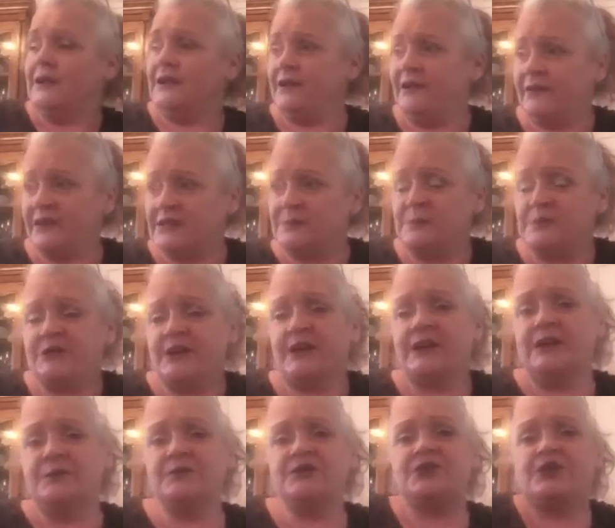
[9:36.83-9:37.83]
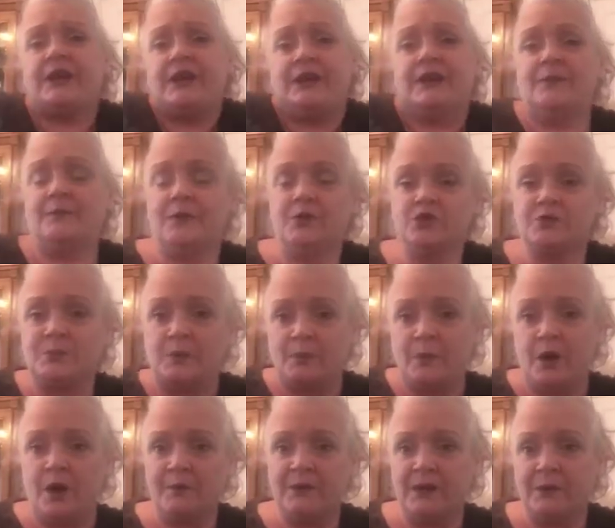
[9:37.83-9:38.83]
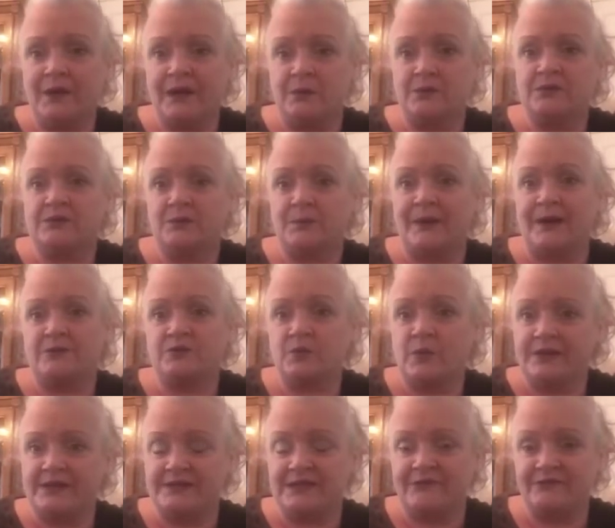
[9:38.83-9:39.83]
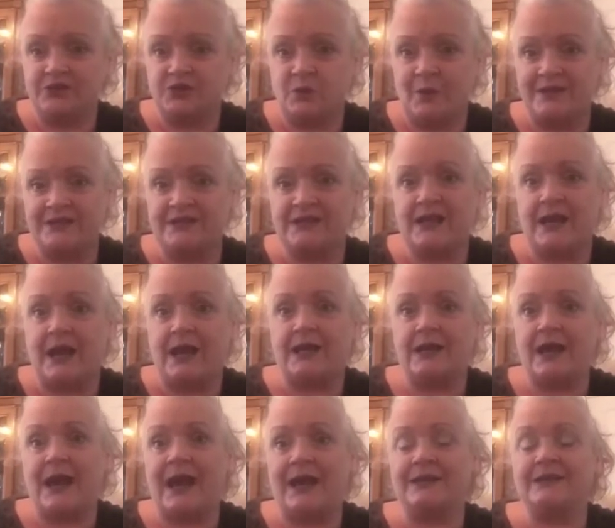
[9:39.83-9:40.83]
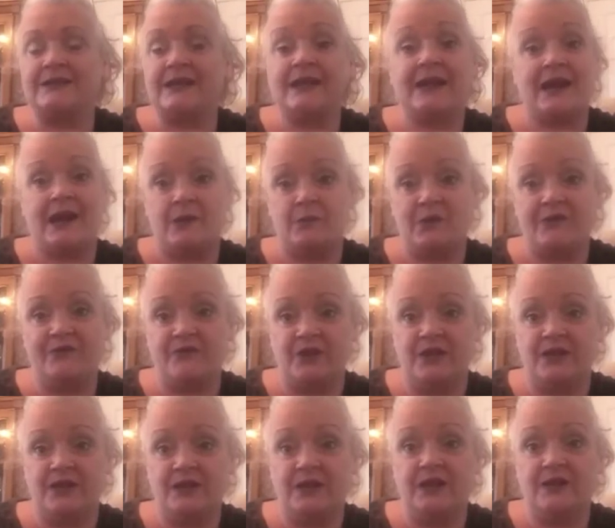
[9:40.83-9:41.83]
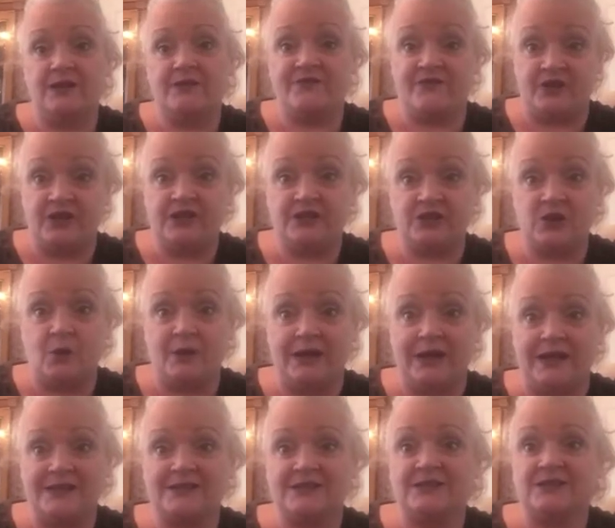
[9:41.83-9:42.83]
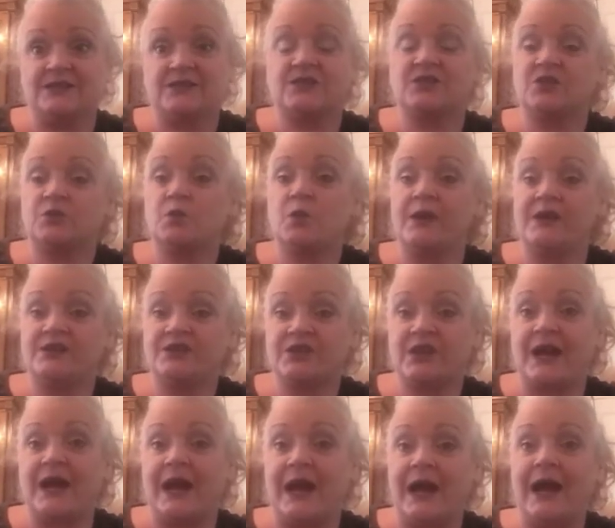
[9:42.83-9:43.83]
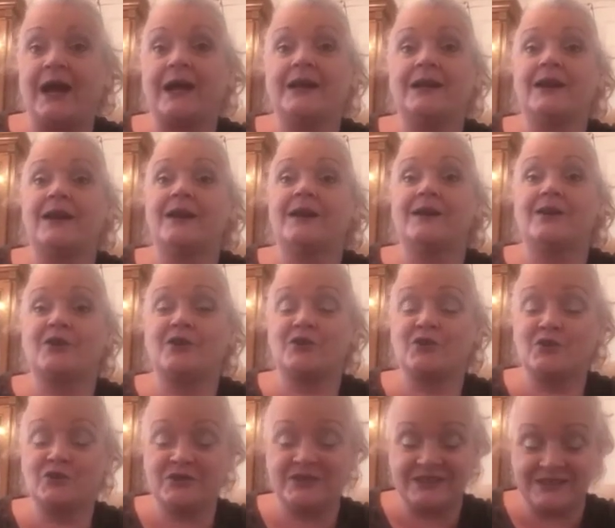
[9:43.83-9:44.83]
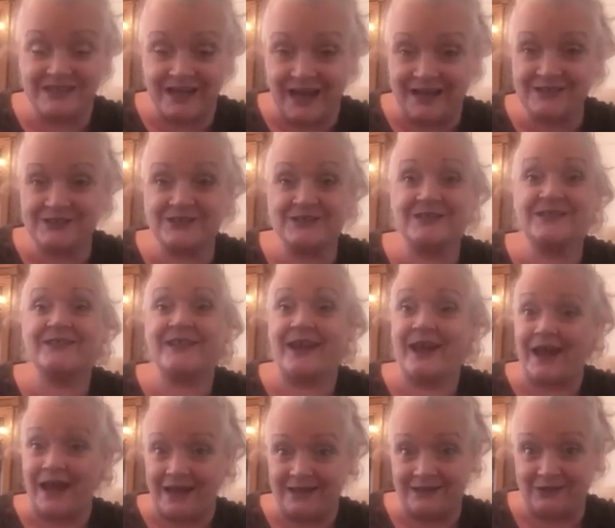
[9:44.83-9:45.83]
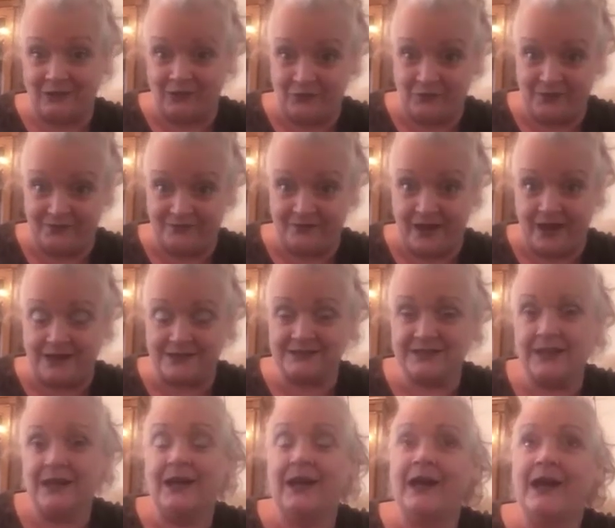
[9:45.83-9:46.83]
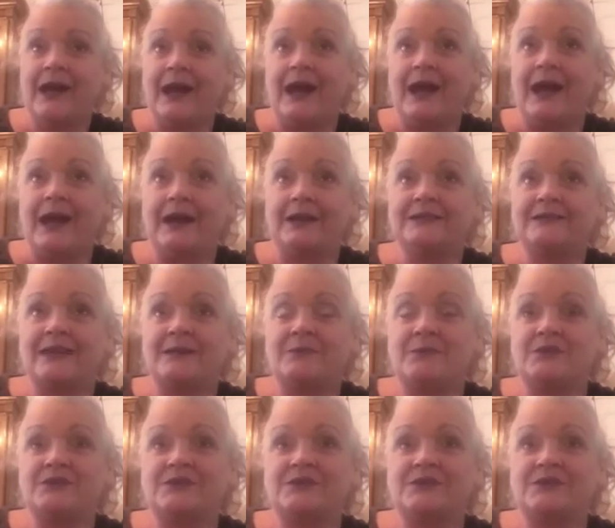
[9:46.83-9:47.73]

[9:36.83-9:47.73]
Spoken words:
This particular machine, my husband bought me when I was about 27, 28, and it came with free sewing lessons, to which I snatched their hand off with that. And it was